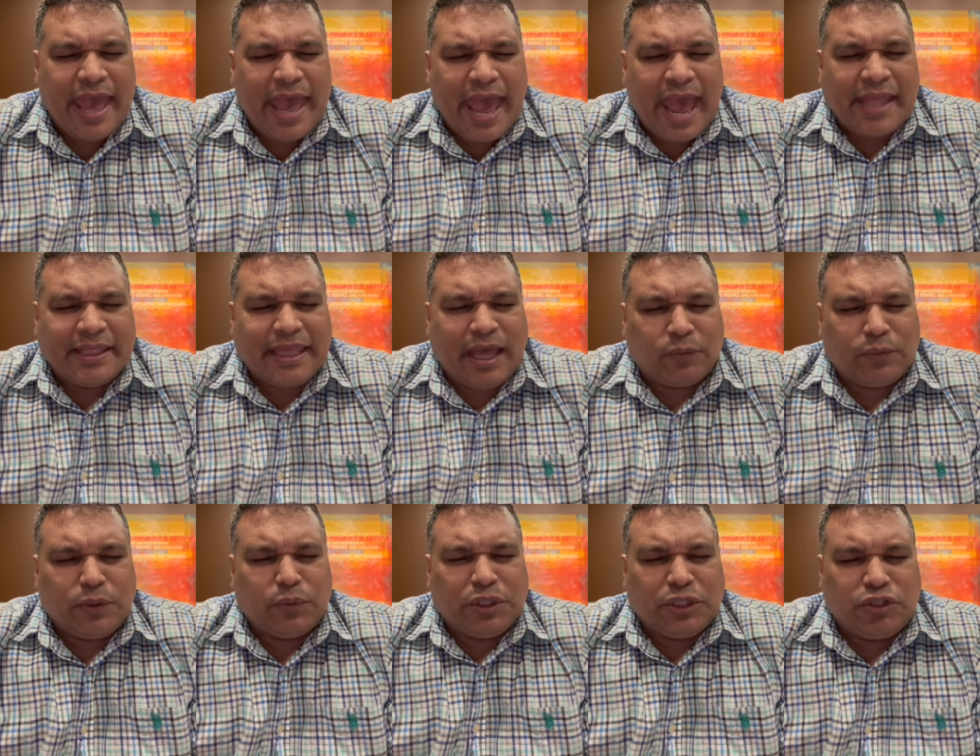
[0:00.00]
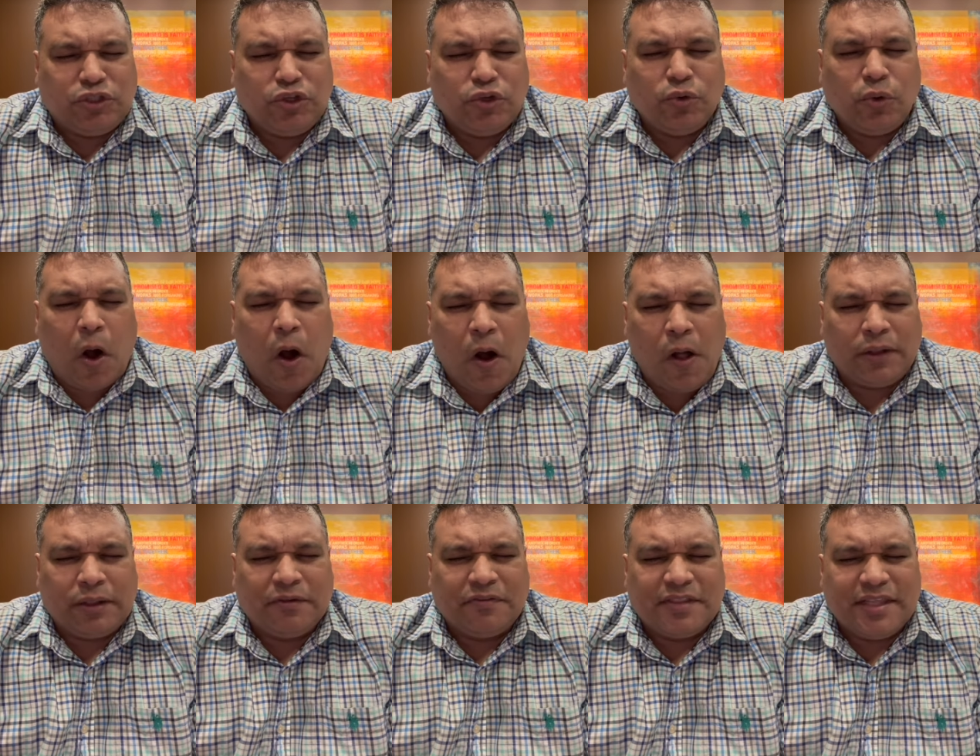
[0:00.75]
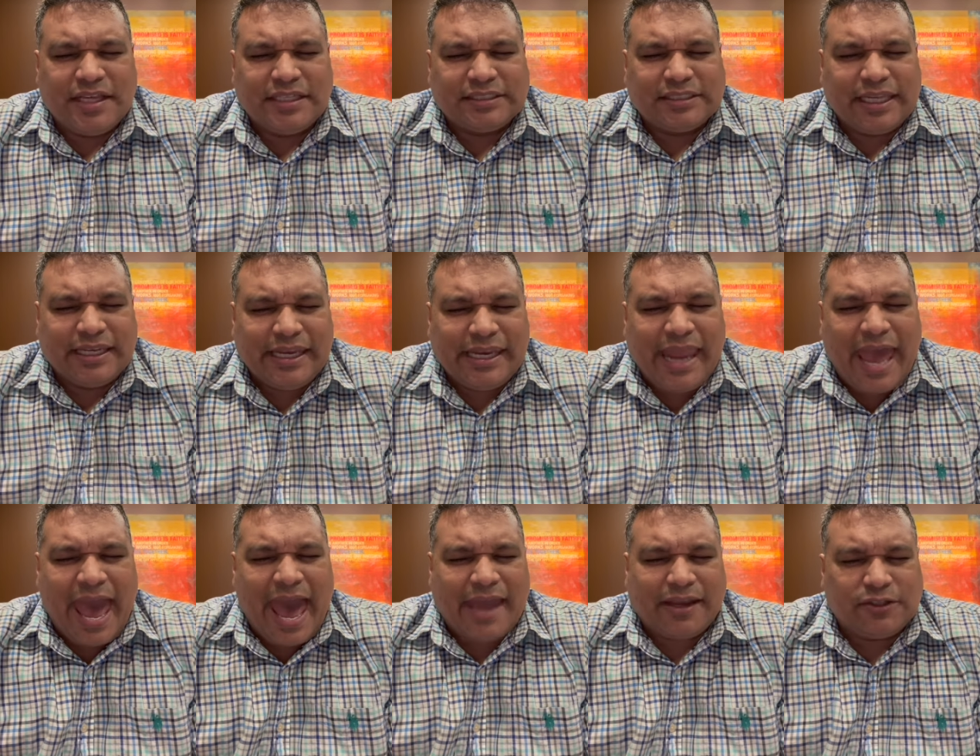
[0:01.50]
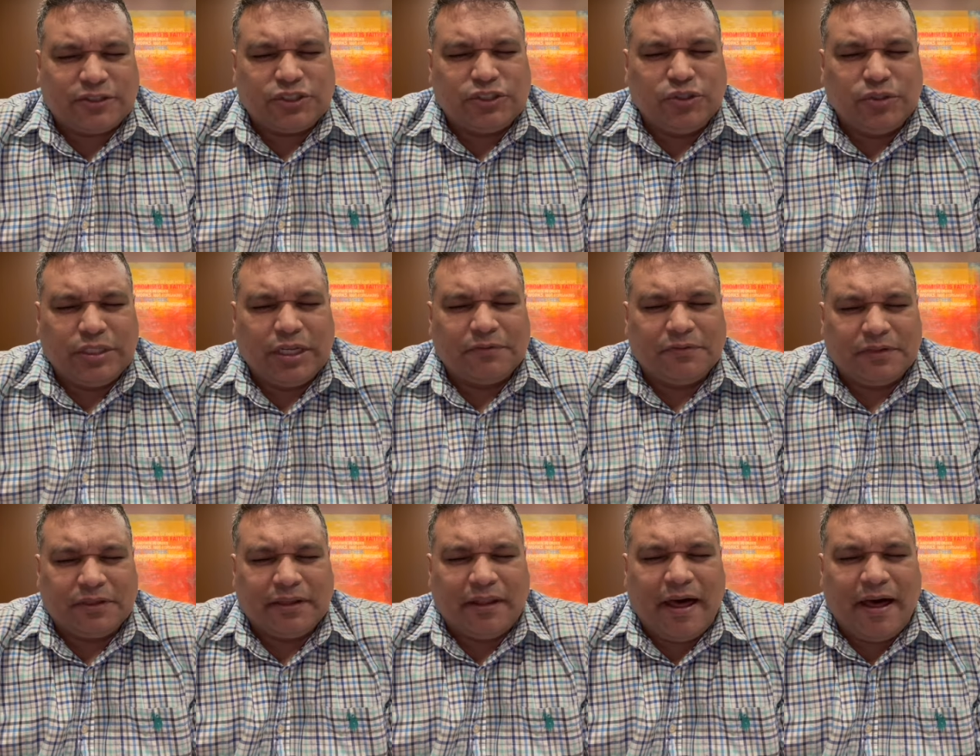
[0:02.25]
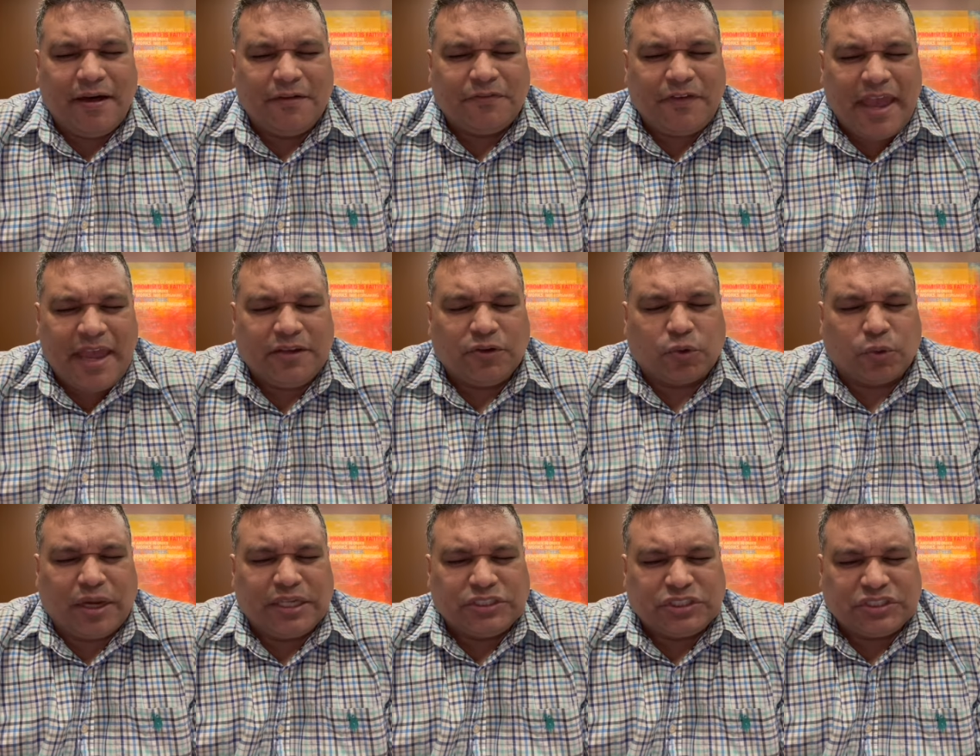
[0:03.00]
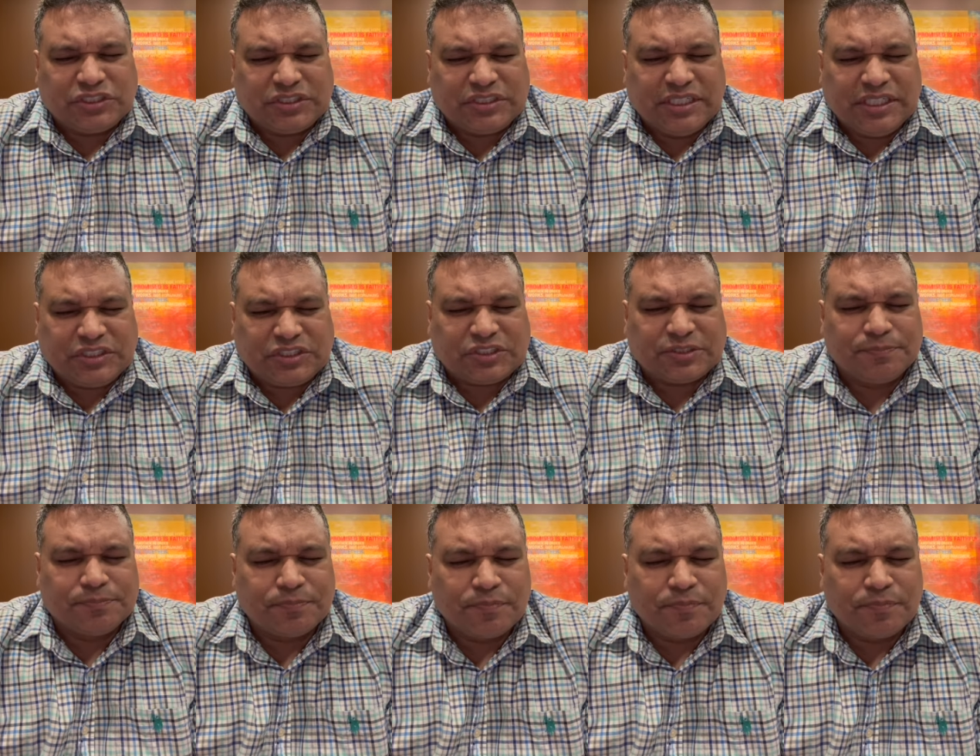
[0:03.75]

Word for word: and that we would do all of this in an attitude of love and graciousness.